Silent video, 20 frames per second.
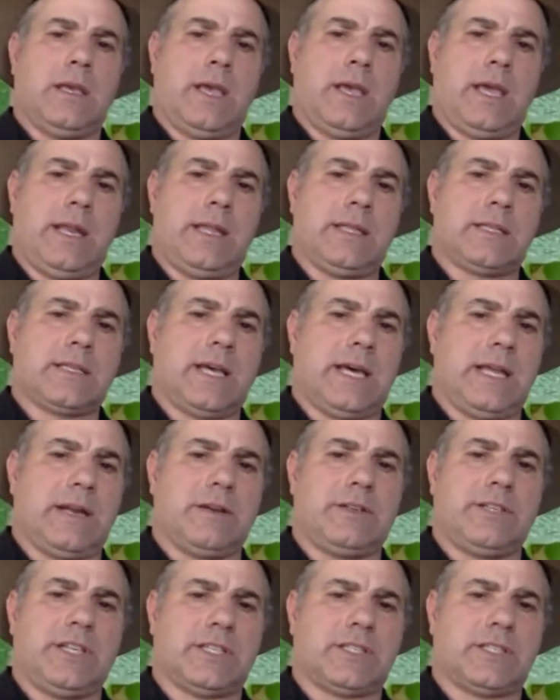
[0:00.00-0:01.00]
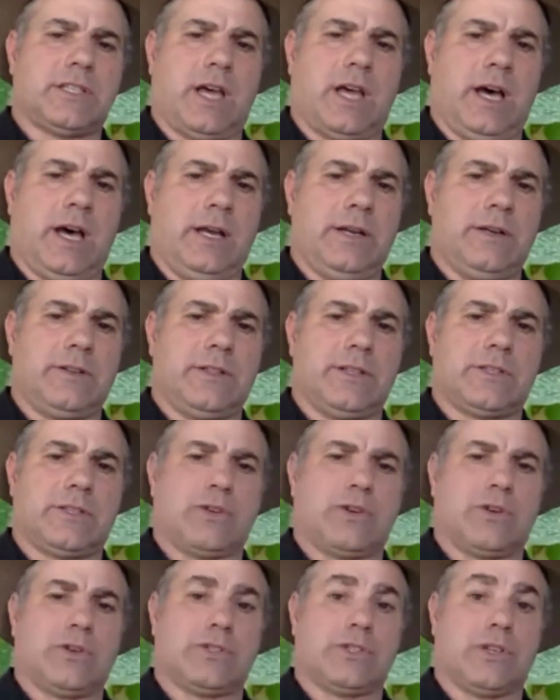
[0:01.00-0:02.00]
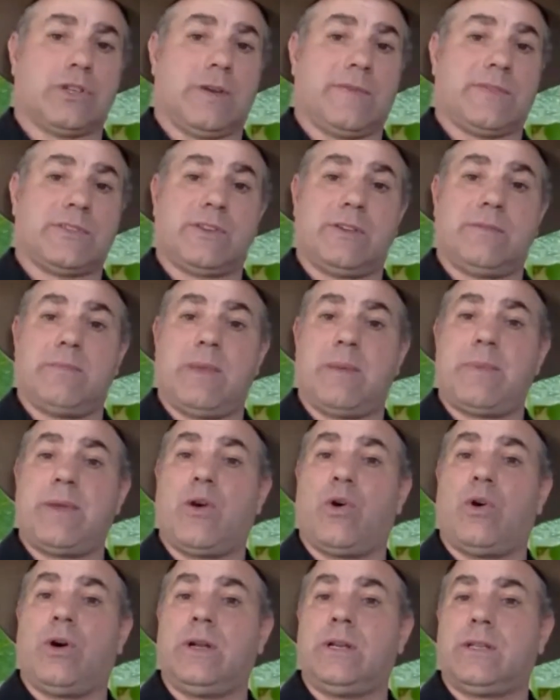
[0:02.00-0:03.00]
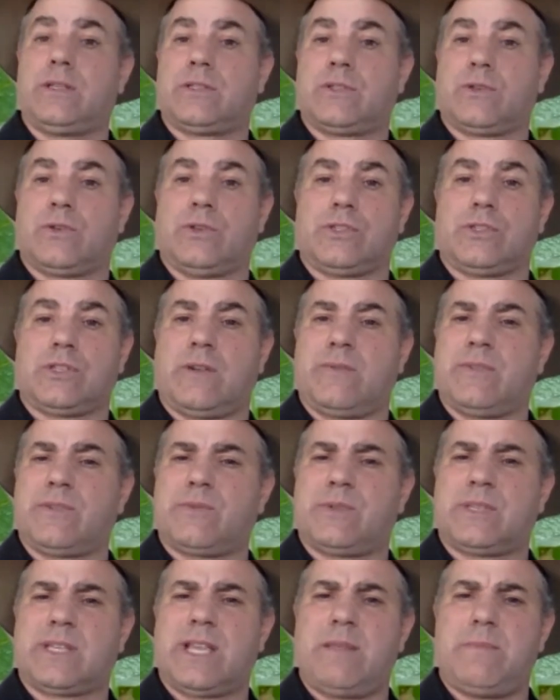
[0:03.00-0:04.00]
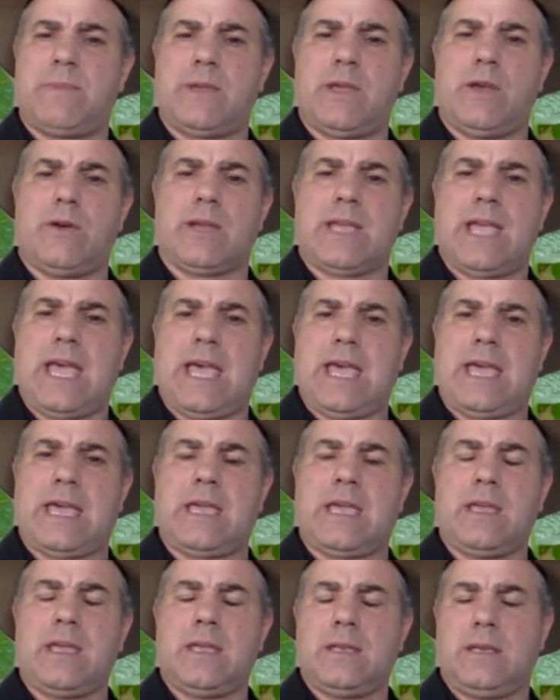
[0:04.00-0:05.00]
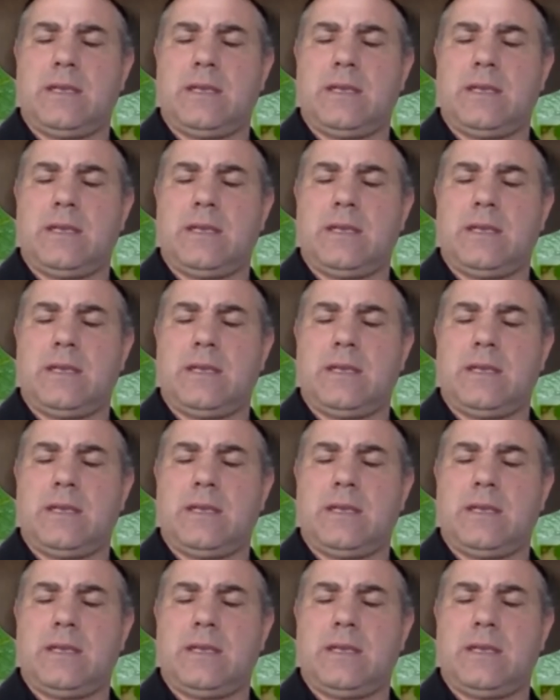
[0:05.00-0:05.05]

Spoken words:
and it's kind of just under the soil surface, or even maybe on the soil surface, which can be okay